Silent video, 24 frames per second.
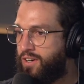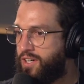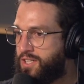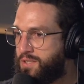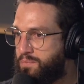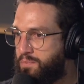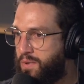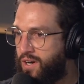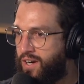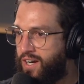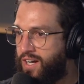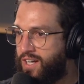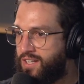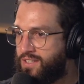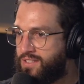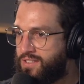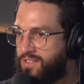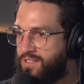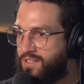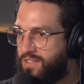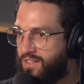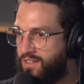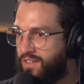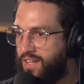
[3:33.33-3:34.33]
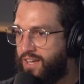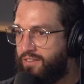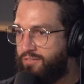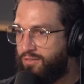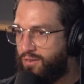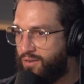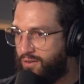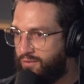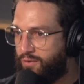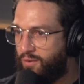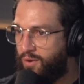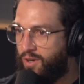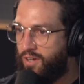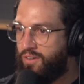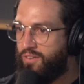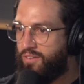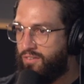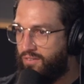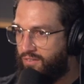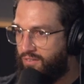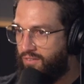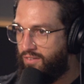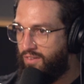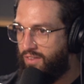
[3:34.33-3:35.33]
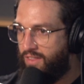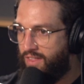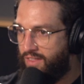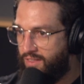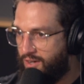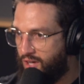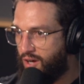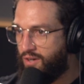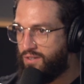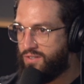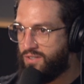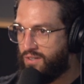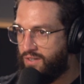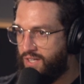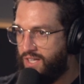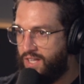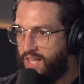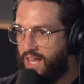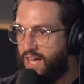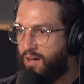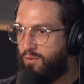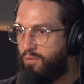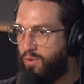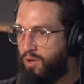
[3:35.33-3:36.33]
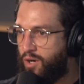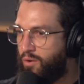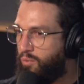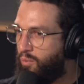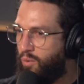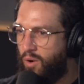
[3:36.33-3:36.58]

experienced the level of what goes on in that world.